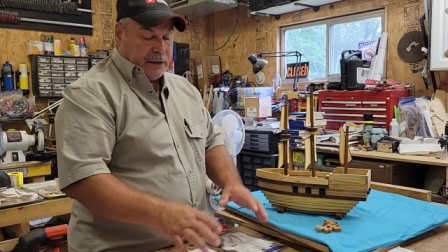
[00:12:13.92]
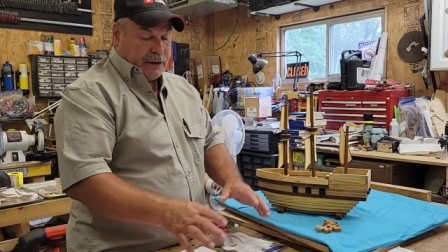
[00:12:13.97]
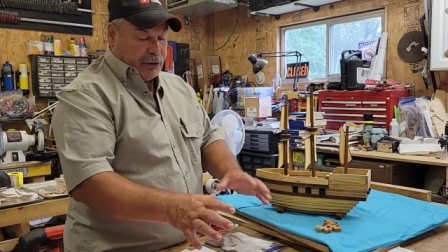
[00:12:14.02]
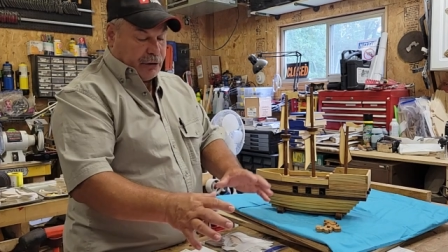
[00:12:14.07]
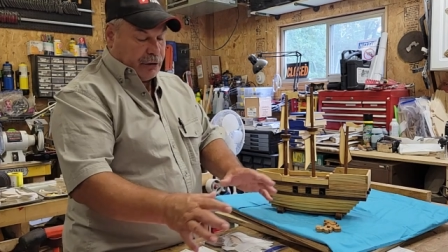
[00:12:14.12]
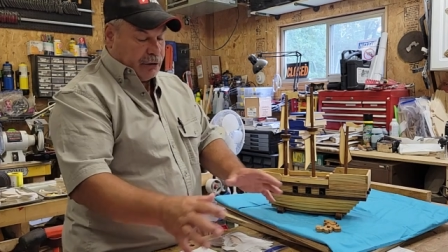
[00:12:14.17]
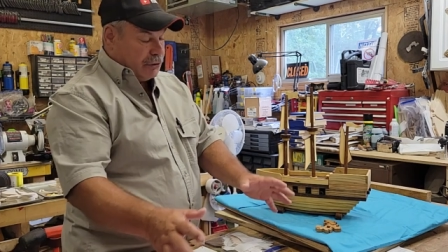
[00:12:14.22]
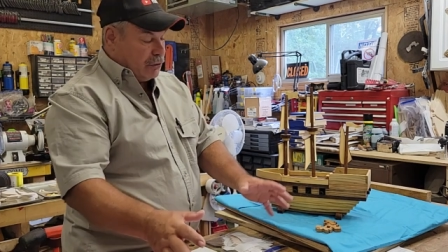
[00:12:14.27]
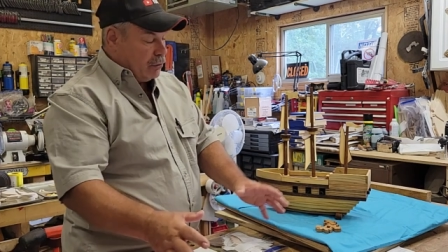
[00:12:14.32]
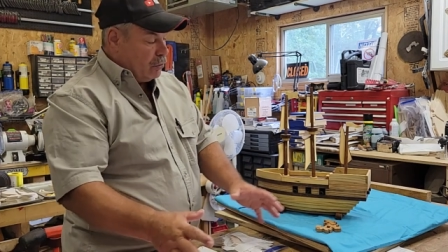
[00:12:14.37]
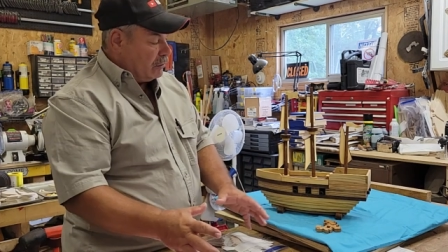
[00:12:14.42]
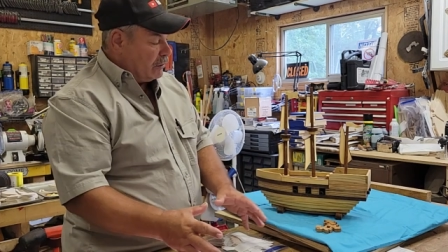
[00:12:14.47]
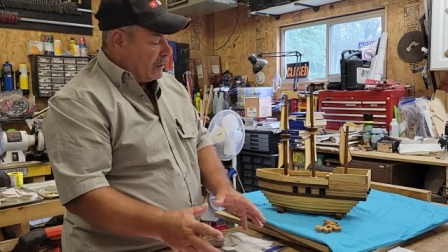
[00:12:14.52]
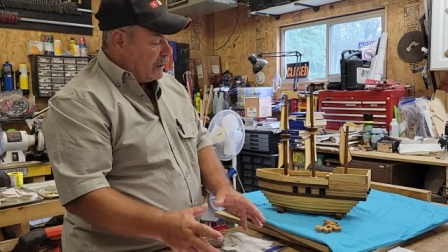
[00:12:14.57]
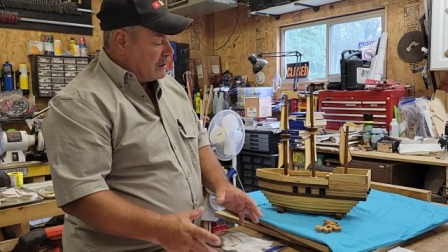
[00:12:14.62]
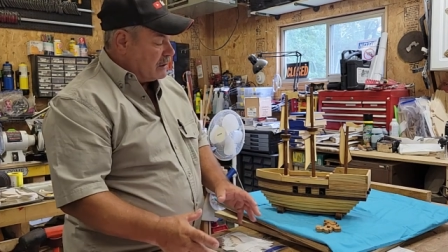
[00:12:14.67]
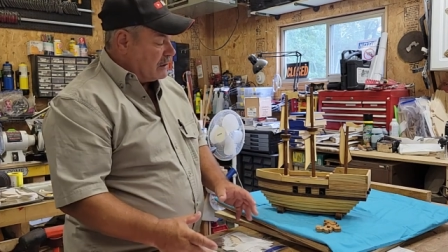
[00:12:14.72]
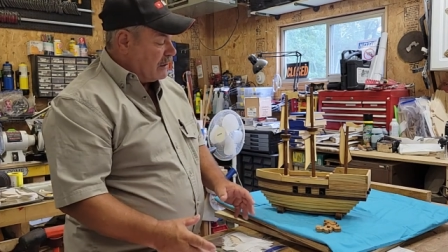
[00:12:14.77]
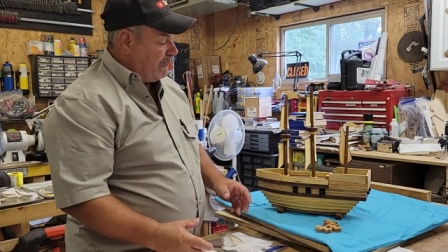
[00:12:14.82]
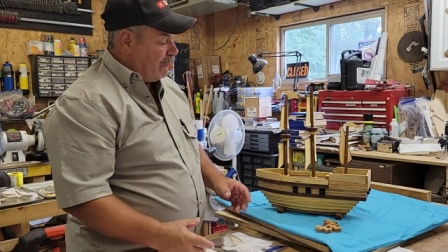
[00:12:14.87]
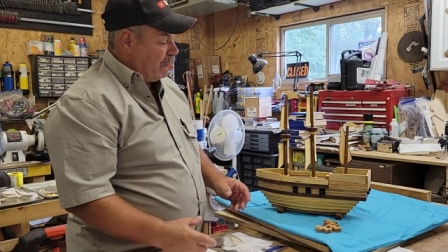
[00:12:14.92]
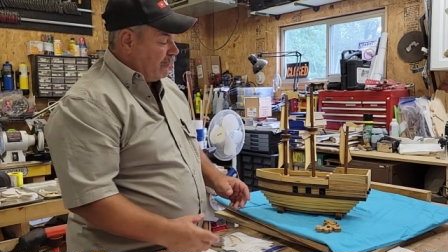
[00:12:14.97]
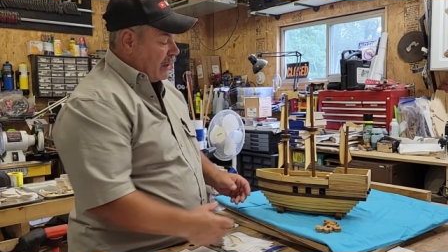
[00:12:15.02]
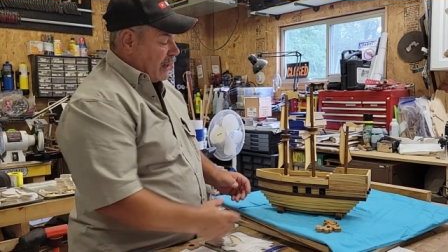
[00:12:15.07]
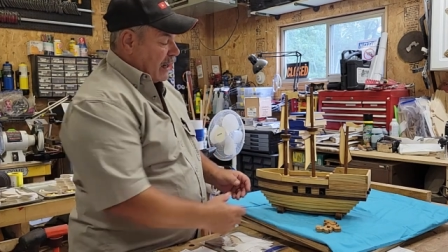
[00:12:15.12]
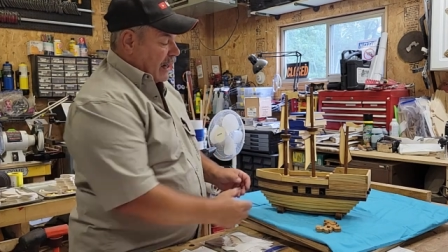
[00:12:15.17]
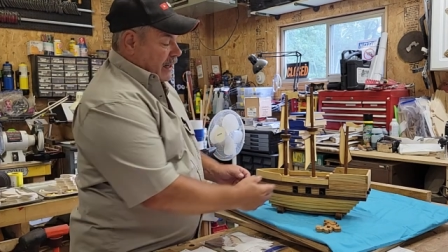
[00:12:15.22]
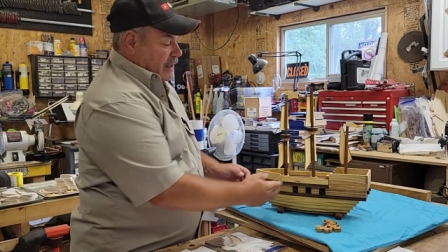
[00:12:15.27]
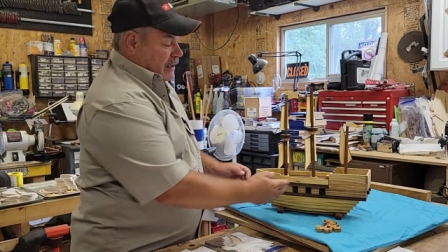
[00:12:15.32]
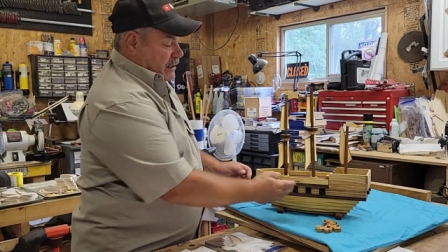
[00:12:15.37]
You can do things different.
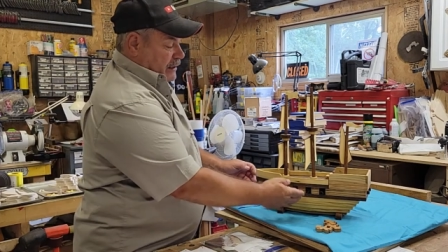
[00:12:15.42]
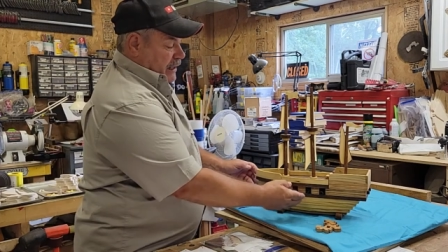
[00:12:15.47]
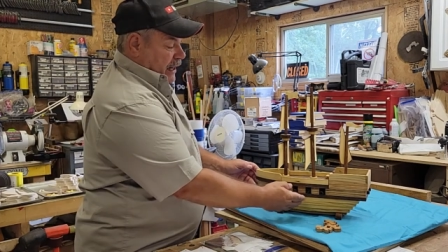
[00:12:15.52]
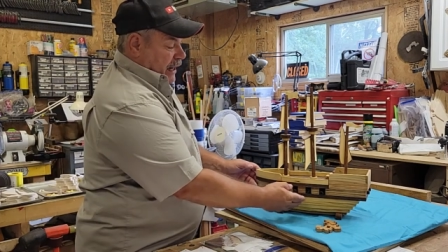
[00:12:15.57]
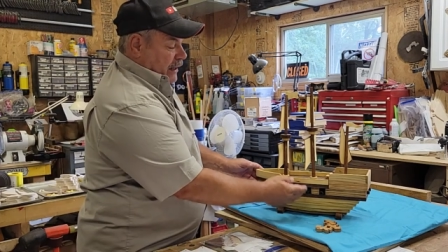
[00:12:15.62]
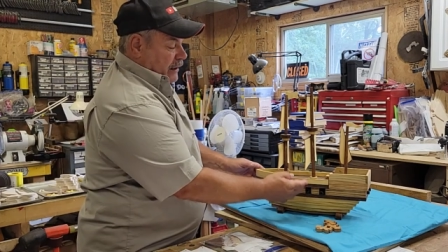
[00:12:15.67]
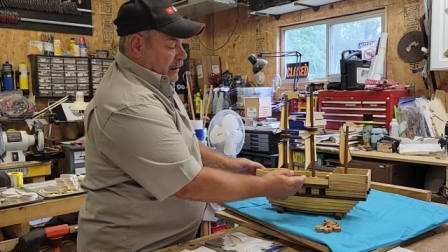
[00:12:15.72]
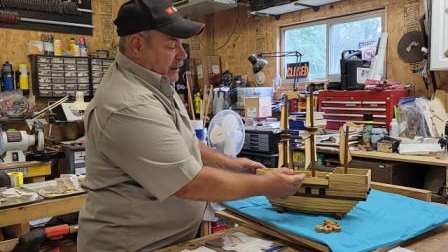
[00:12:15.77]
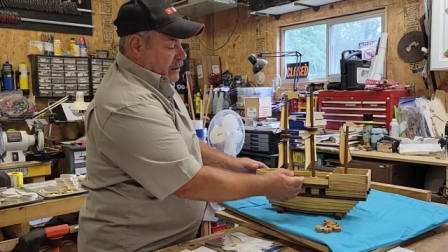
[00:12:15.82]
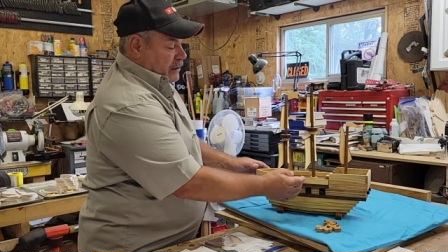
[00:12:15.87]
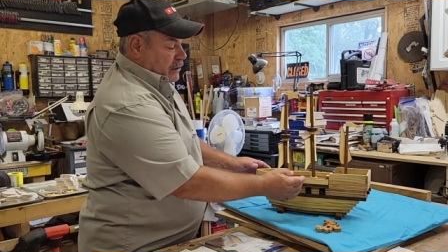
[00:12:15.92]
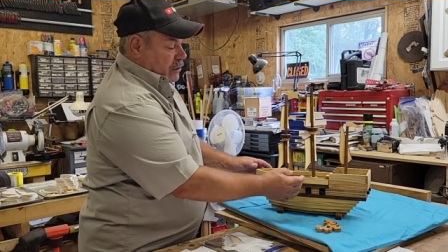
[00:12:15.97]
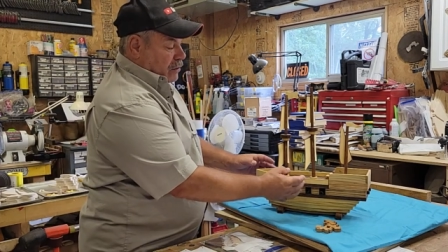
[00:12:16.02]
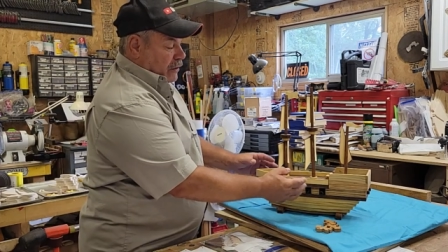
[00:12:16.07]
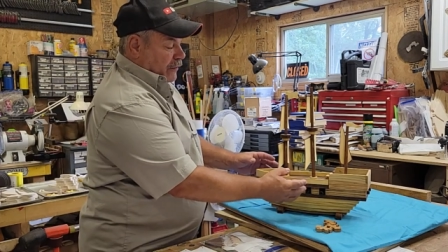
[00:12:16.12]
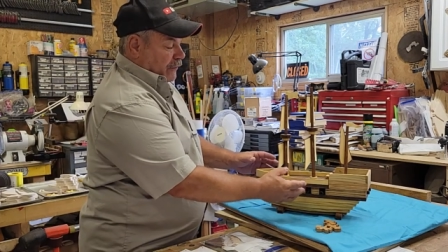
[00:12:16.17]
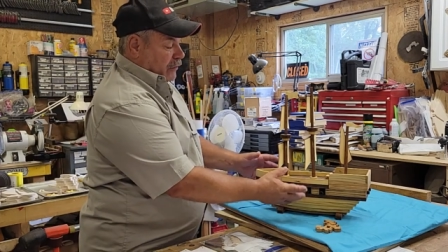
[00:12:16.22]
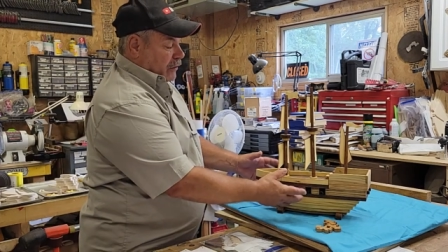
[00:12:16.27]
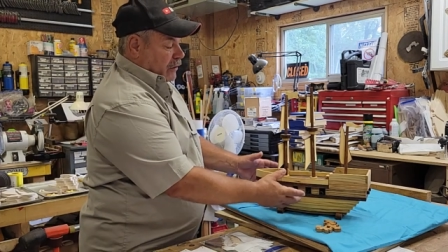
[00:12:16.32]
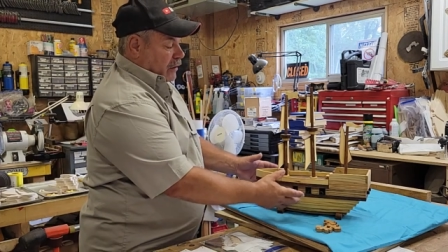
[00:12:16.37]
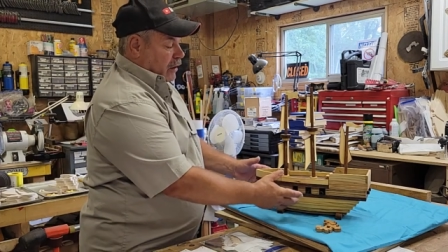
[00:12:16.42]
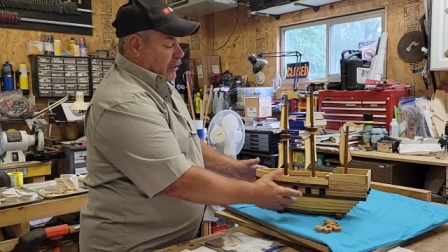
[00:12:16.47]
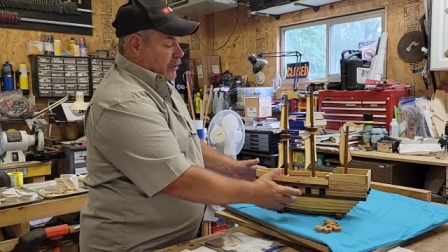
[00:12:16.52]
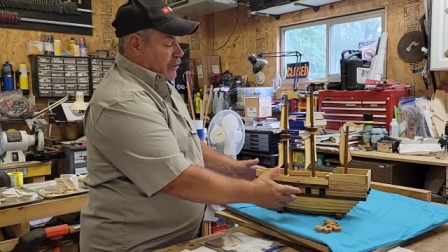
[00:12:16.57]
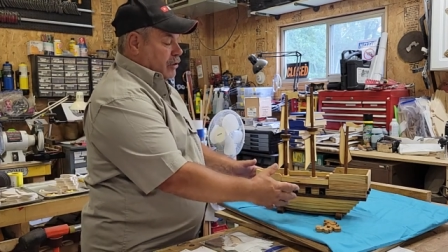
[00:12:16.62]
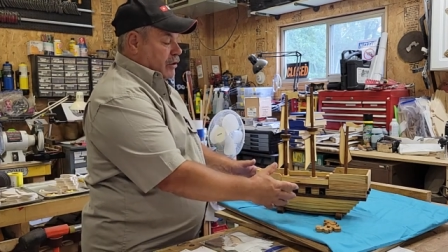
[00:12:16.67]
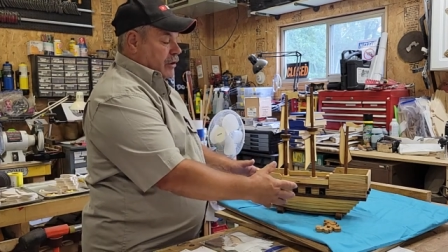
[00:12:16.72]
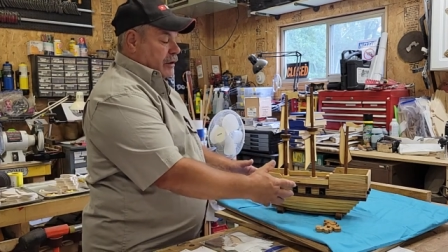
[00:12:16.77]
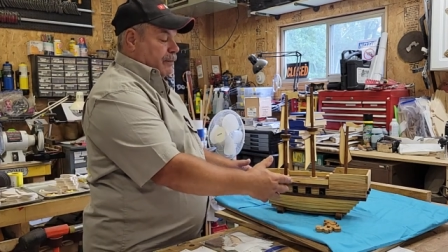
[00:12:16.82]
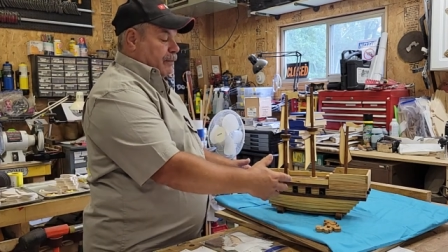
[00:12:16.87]
I stained this two different colors.
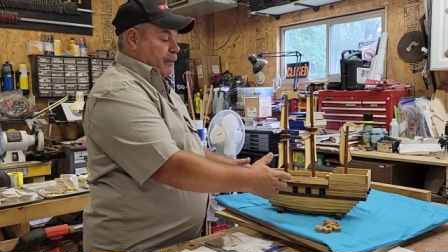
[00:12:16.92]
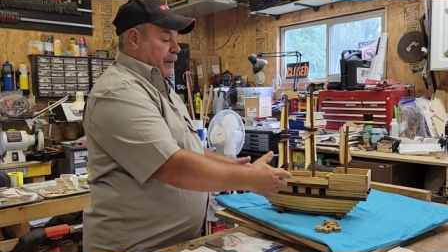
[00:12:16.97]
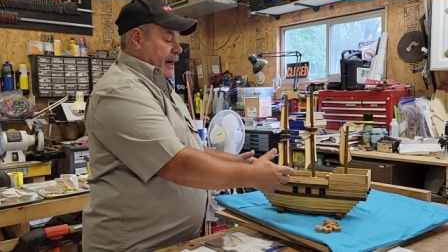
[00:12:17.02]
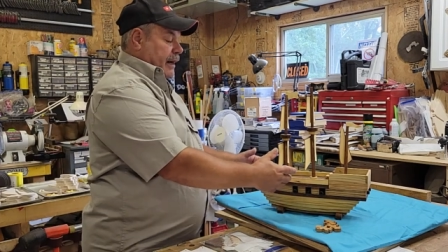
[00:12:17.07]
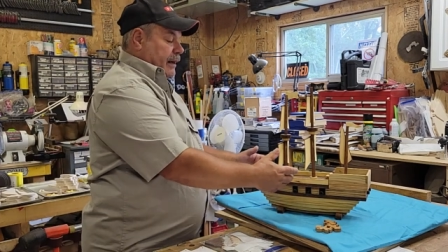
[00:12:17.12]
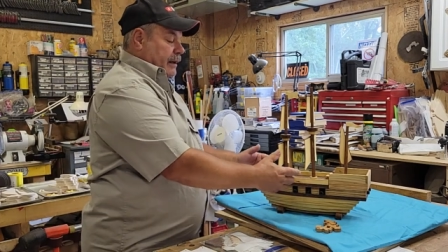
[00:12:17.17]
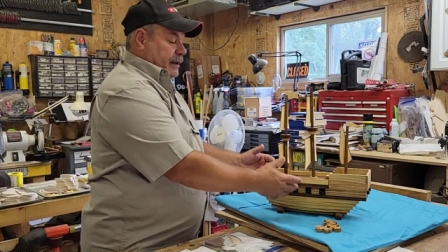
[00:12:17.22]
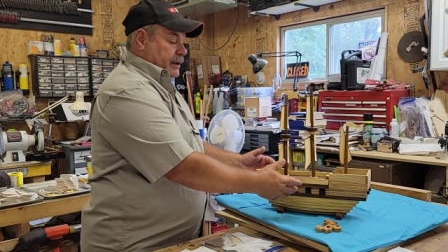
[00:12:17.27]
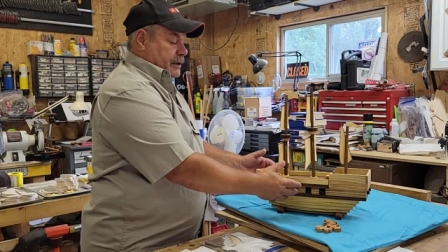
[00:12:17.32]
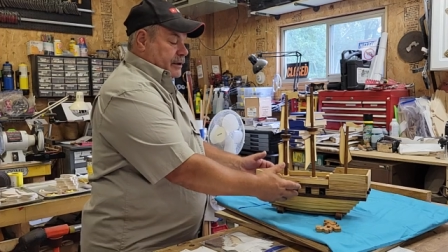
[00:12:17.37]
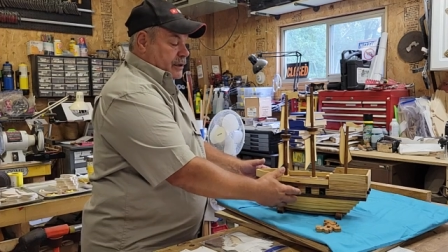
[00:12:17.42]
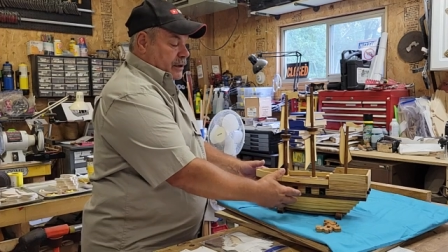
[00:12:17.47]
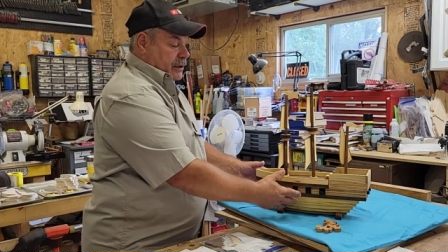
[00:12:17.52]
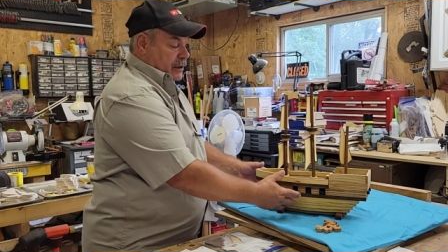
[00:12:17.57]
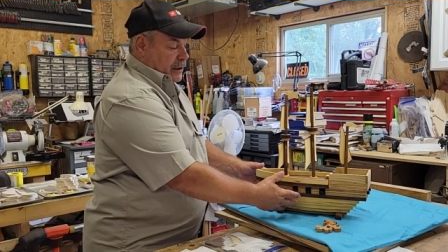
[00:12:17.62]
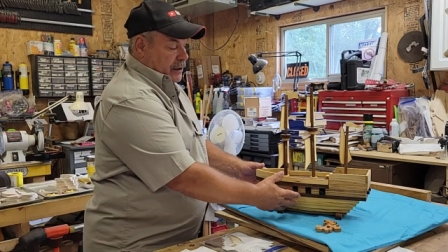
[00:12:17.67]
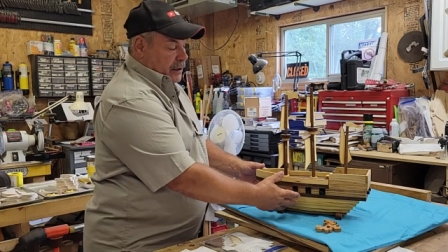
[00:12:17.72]
You could paint this.